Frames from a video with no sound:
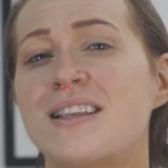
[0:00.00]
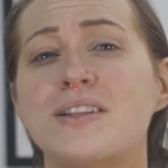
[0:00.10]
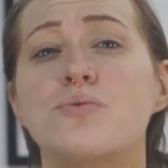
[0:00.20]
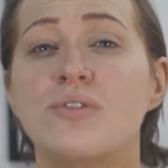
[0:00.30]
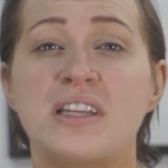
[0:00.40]
So
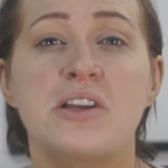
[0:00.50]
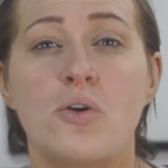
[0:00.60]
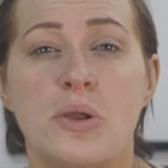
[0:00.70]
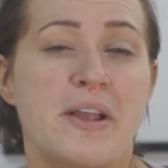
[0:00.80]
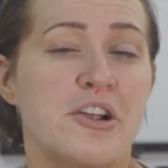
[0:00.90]
that's really the
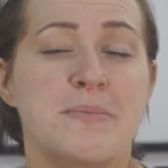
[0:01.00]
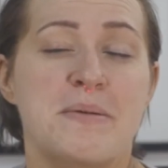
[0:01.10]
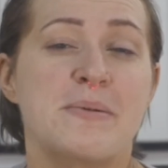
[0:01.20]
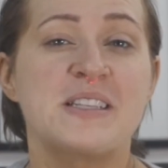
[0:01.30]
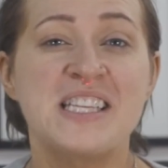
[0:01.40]
only way you're gonna
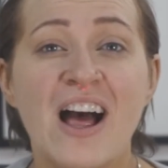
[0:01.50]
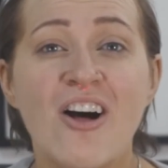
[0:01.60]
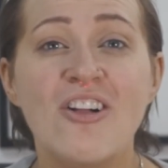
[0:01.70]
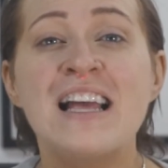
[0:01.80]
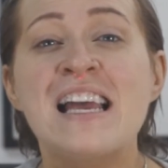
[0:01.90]
be able to
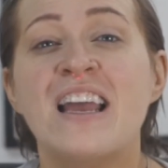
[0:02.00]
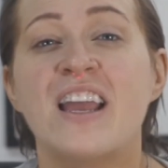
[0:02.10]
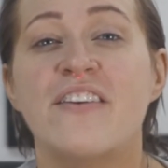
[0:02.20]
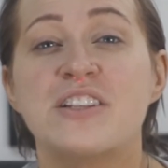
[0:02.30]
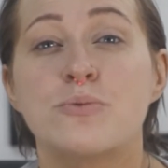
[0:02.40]
tell
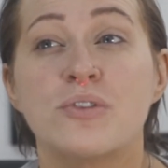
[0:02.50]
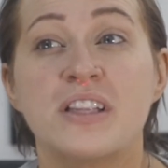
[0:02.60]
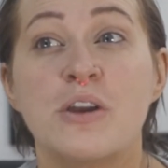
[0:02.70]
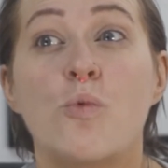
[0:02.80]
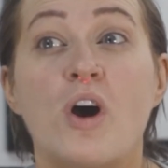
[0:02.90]
if it's
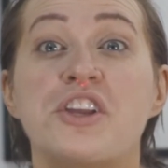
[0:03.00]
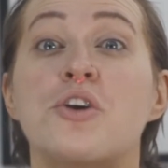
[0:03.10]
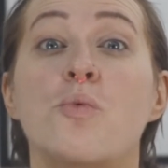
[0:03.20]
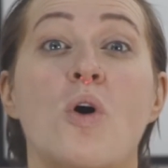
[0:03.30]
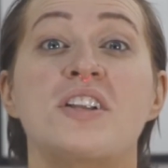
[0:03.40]
really what
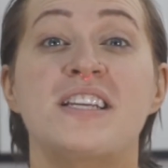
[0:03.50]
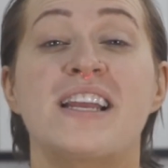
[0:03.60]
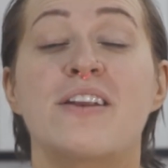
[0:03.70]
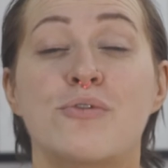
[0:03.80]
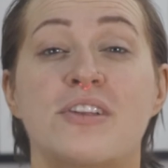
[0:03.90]
you're
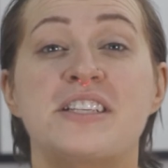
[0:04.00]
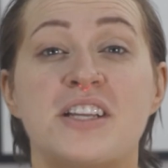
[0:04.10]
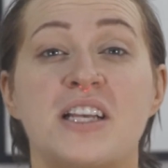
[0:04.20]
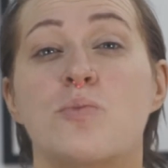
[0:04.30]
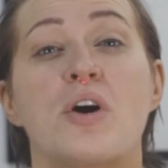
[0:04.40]
wanting and really
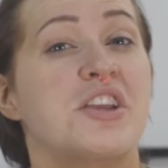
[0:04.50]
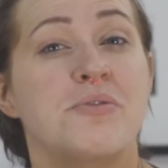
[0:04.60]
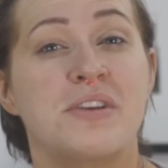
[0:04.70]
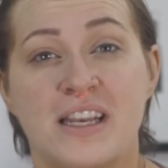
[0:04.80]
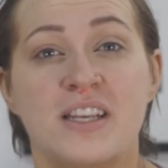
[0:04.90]
does what
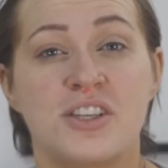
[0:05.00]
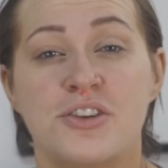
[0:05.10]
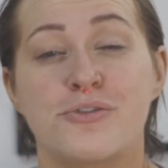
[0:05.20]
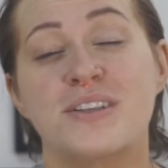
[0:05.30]
you need it to do.